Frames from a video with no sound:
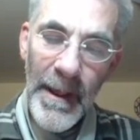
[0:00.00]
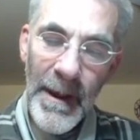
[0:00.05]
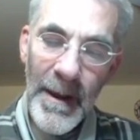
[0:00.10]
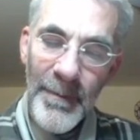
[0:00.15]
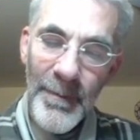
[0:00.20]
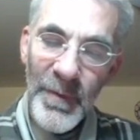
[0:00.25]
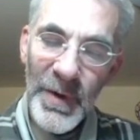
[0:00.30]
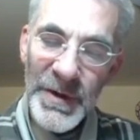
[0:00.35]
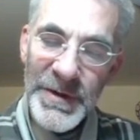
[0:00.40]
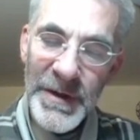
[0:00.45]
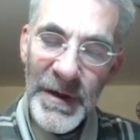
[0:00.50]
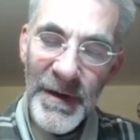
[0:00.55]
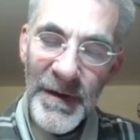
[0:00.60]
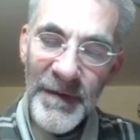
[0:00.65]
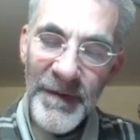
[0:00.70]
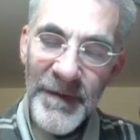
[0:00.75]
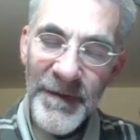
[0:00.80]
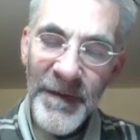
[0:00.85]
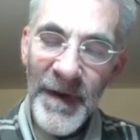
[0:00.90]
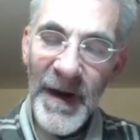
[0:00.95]

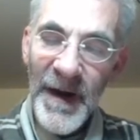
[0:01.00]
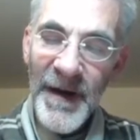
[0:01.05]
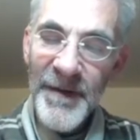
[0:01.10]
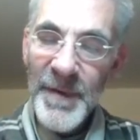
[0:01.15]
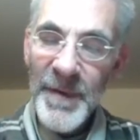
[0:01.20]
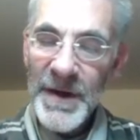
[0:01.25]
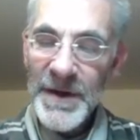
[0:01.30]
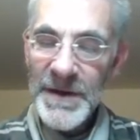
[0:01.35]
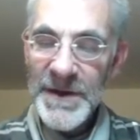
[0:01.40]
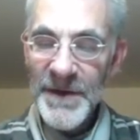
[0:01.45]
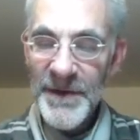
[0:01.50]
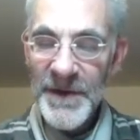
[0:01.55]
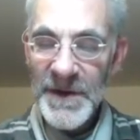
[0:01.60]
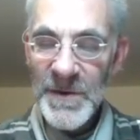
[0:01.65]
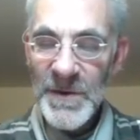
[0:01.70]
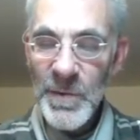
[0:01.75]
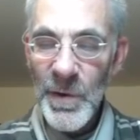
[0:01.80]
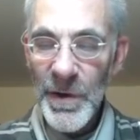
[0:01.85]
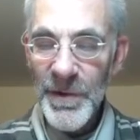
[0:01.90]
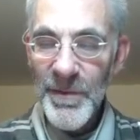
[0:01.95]
modulo 5, because if
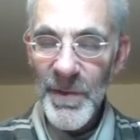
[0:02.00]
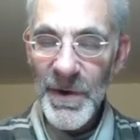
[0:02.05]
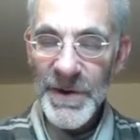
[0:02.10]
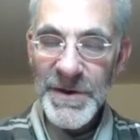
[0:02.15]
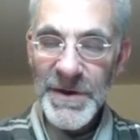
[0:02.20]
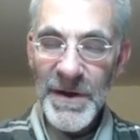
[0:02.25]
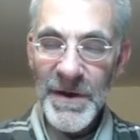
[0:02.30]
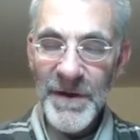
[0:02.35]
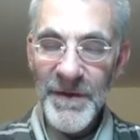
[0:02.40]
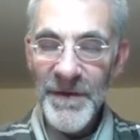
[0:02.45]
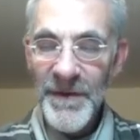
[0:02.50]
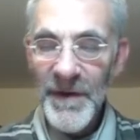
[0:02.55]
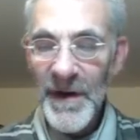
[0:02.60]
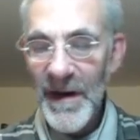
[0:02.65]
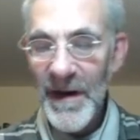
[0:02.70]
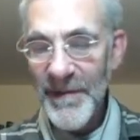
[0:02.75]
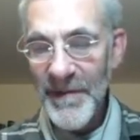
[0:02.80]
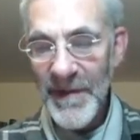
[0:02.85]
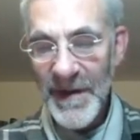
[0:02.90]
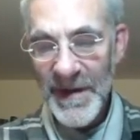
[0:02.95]
it's 1 modulo
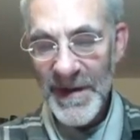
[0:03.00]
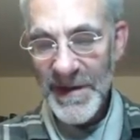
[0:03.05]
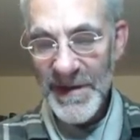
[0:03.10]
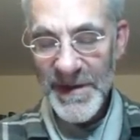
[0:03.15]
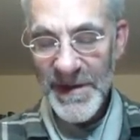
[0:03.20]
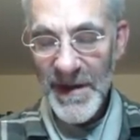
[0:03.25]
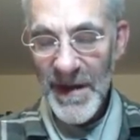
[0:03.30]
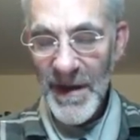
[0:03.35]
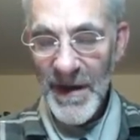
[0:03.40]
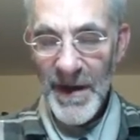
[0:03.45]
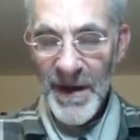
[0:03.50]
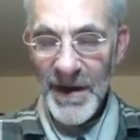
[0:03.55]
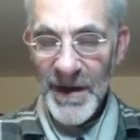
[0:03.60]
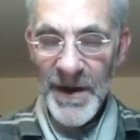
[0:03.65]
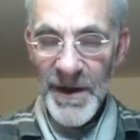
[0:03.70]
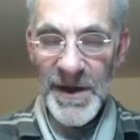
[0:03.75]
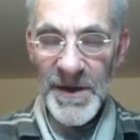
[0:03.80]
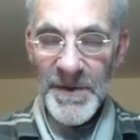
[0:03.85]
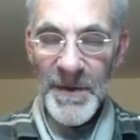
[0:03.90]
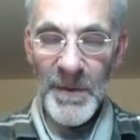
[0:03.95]
5, then it's
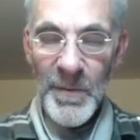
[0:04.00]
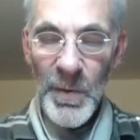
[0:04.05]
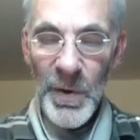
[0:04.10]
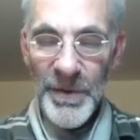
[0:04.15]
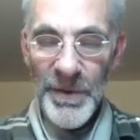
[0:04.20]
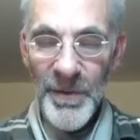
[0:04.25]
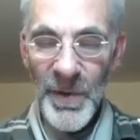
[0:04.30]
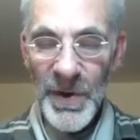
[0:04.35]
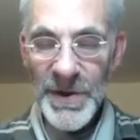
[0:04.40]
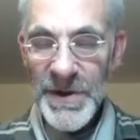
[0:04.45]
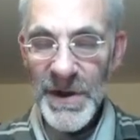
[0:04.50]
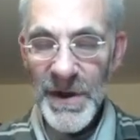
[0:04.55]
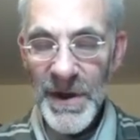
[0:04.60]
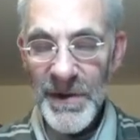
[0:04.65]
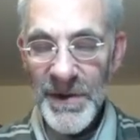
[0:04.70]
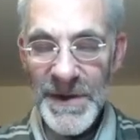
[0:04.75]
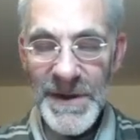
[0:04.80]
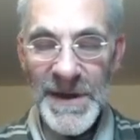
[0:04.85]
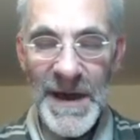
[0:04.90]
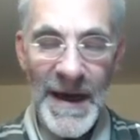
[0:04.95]
going to be 1
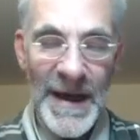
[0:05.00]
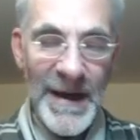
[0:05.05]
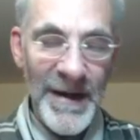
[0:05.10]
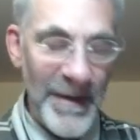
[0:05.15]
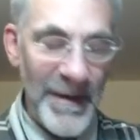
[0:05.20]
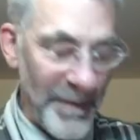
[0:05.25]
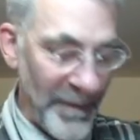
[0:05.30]
modulo 10.